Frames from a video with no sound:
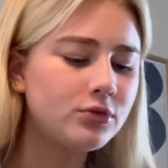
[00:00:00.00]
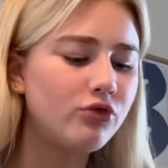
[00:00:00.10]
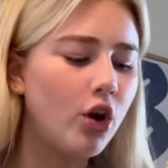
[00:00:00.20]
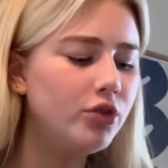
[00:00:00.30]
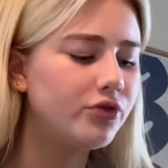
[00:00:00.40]

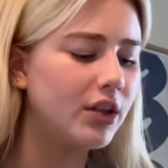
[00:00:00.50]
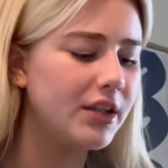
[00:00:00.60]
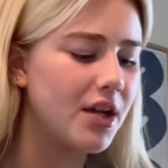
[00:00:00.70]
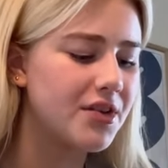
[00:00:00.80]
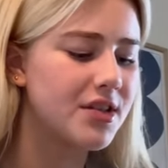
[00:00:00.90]
Rolled really
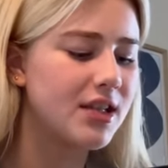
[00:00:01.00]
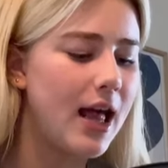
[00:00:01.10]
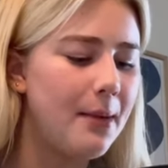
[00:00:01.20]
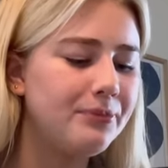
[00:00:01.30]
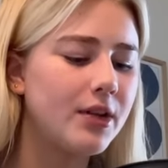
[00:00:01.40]
does
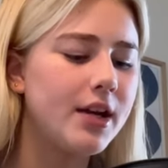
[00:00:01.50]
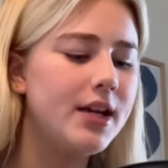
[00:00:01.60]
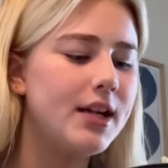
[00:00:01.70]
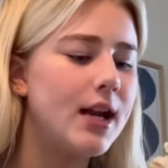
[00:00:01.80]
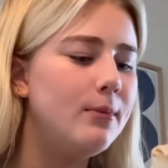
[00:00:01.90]
slap. I need to
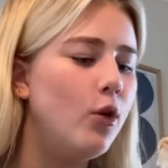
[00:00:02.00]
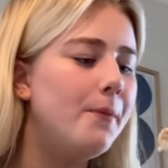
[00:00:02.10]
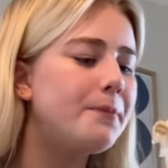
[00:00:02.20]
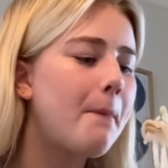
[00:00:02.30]
get it more.